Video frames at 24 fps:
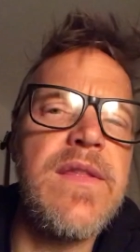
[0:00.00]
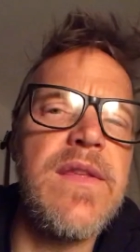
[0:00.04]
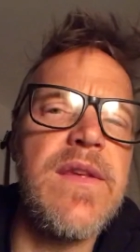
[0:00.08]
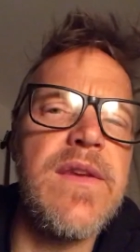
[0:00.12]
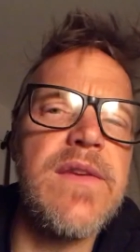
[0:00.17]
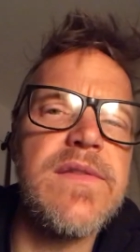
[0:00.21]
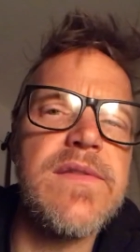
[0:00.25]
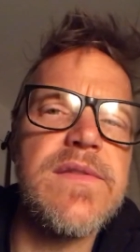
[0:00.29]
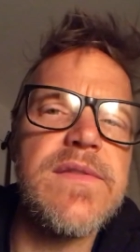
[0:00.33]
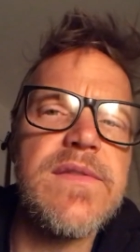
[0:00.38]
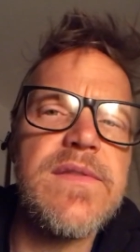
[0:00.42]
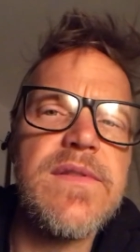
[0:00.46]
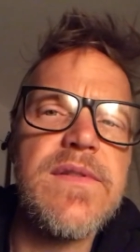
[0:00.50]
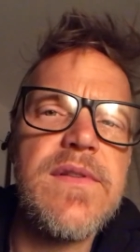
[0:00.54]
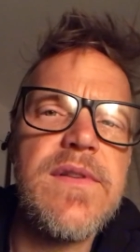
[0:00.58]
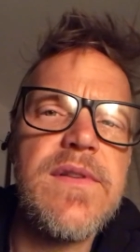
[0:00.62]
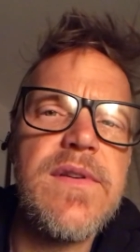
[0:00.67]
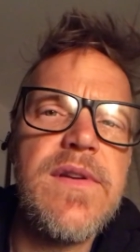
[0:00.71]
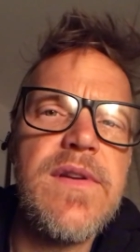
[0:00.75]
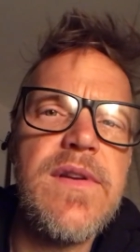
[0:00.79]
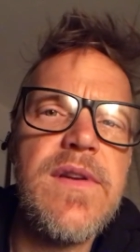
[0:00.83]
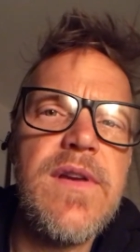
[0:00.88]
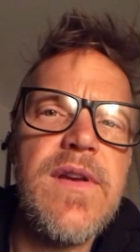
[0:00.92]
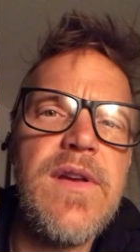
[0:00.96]
this.
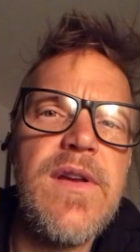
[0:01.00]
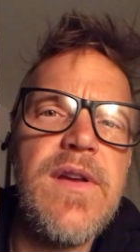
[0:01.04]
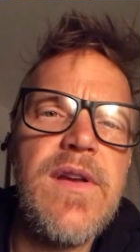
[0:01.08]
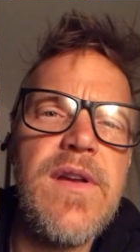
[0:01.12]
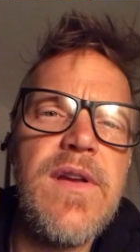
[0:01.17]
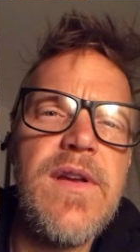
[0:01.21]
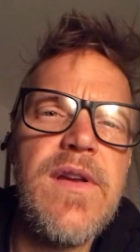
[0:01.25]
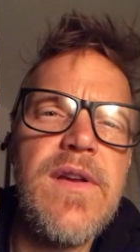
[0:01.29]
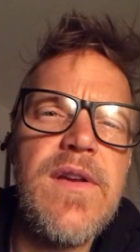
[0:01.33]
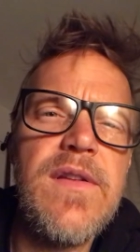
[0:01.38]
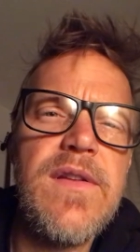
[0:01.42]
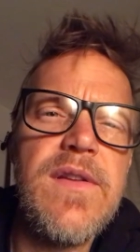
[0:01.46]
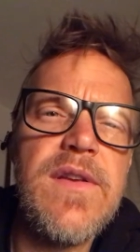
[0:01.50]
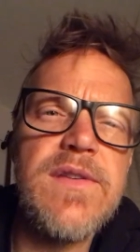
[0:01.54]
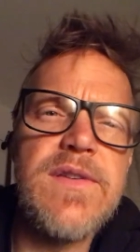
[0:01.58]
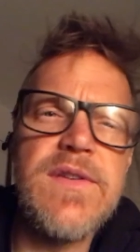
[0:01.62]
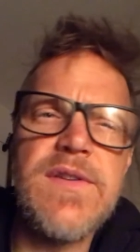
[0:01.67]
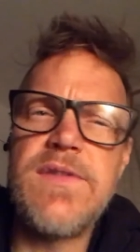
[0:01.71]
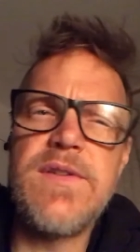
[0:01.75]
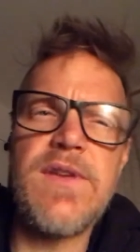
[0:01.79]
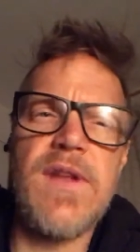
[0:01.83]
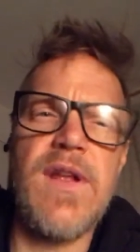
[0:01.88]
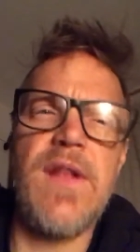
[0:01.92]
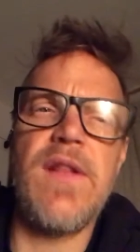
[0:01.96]
This
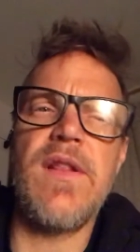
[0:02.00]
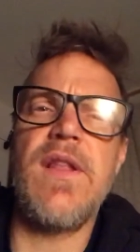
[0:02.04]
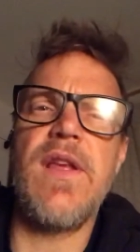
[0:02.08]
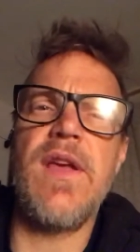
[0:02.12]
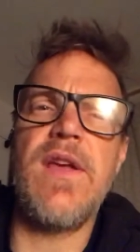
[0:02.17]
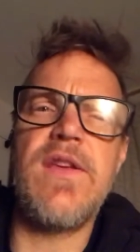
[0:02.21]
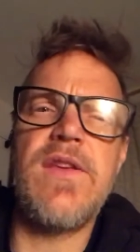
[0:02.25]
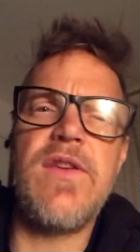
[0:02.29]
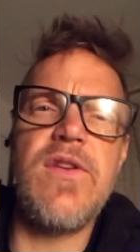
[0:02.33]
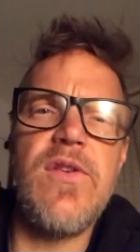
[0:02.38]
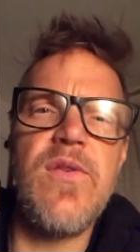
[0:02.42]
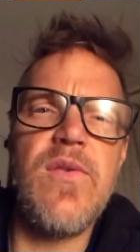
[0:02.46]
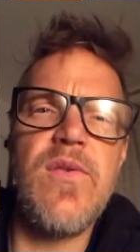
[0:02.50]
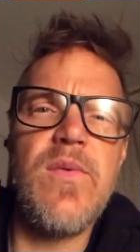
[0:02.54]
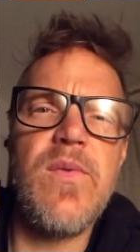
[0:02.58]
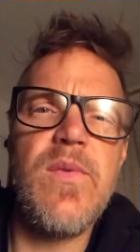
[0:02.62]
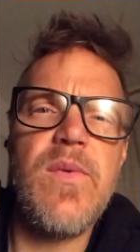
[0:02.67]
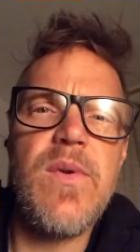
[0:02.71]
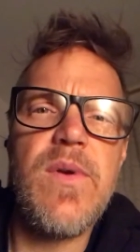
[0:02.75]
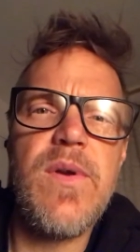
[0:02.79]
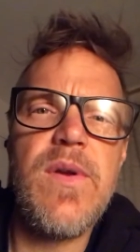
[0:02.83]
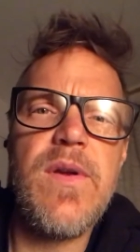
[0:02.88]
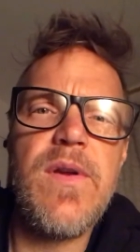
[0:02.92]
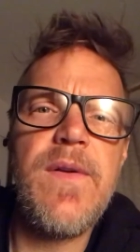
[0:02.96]
is not like you.
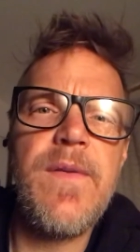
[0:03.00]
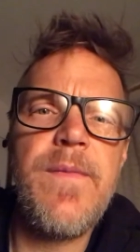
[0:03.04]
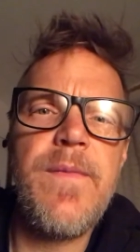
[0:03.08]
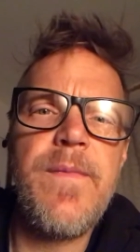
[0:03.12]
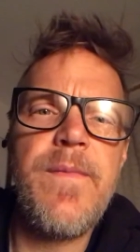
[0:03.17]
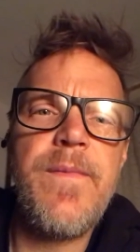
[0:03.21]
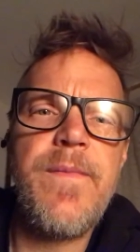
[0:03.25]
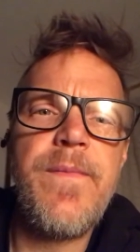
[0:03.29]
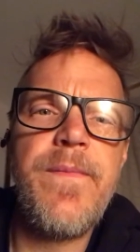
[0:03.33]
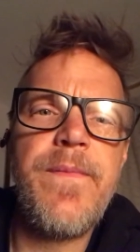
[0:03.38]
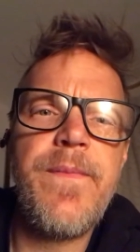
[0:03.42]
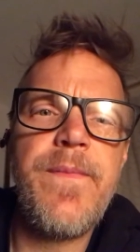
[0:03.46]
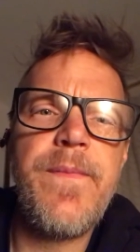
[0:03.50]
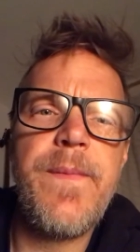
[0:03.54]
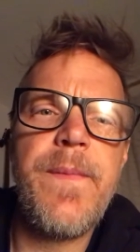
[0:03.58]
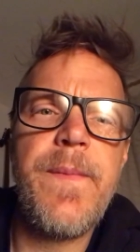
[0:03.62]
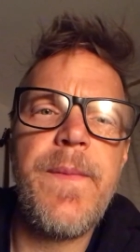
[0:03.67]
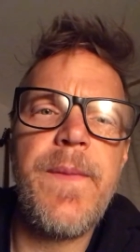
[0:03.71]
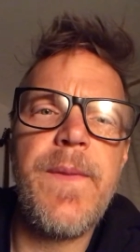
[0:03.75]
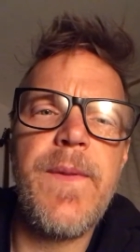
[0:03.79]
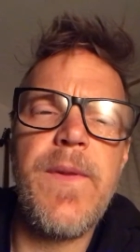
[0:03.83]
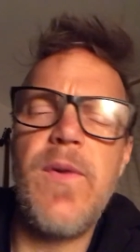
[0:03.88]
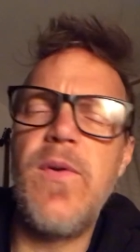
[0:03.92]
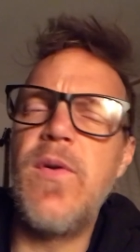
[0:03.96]

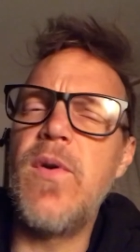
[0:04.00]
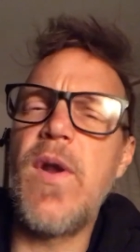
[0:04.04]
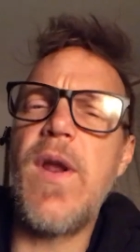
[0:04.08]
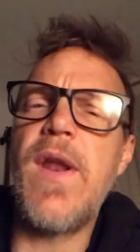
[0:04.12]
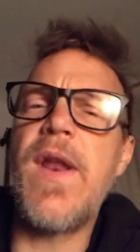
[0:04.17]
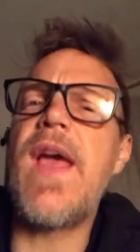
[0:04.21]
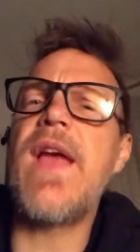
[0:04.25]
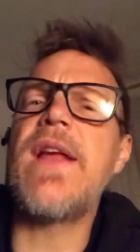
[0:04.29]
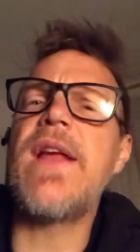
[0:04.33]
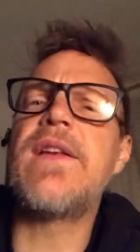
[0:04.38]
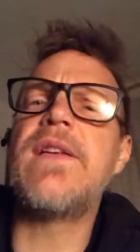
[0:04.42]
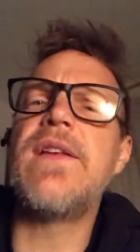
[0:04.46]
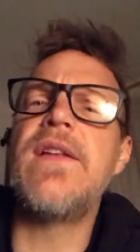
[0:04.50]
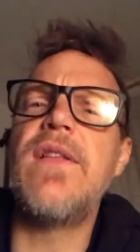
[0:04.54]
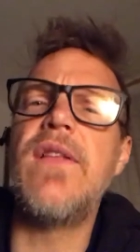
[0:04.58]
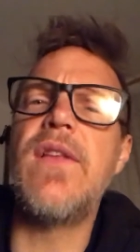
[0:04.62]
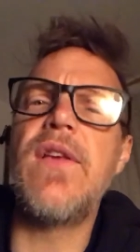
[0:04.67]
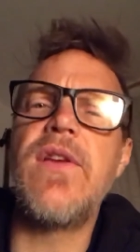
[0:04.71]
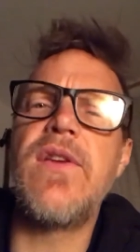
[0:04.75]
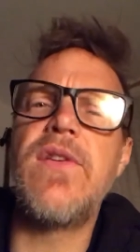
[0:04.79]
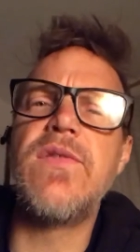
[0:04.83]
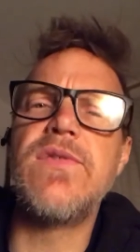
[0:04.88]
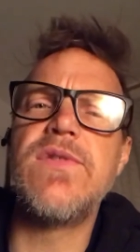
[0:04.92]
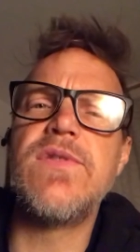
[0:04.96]
You're not acting
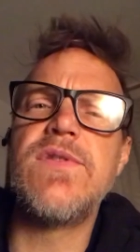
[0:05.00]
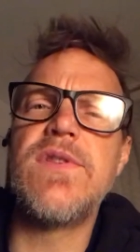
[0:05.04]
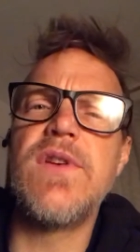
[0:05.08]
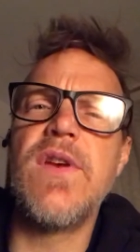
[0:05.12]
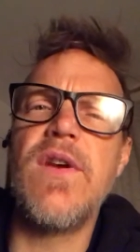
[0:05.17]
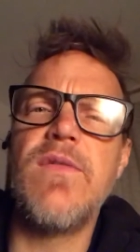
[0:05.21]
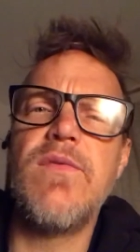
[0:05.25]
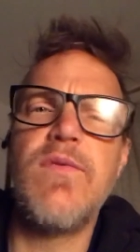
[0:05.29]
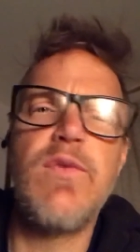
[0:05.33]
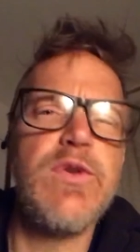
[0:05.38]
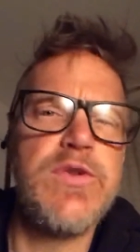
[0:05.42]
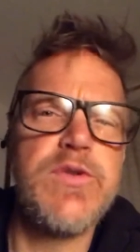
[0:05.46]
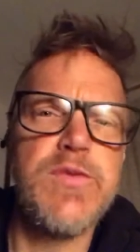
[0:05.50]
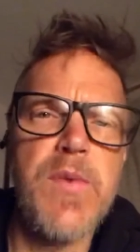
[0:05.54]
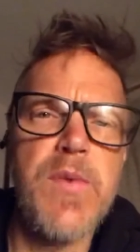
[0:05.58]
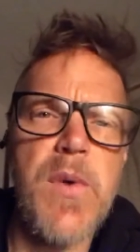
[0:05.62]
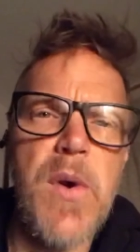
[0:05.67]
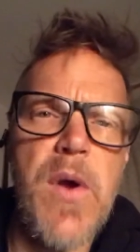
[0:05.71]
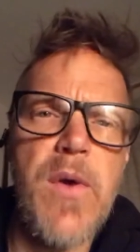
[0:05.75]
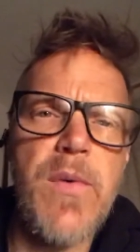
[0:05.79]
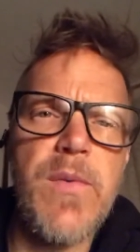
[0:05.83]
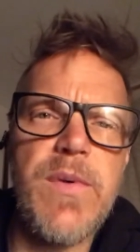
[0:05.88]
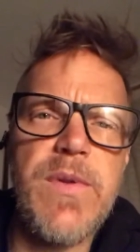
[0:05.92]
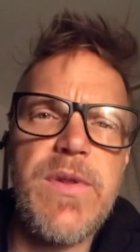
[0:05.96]
like yourself. What's
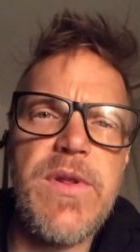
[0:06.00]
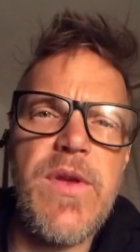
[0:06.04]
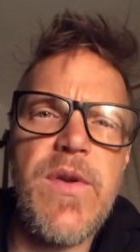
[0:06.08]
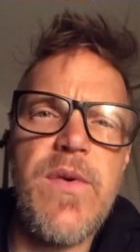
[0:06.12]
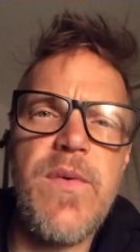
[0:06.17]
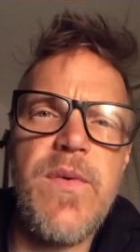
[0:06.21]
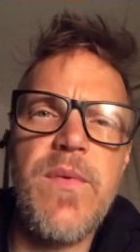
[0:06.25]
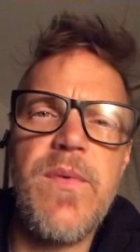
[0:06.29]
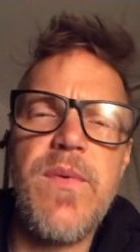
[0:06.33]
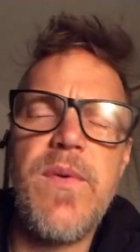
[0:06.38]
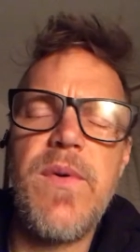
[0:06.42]
wrong with you?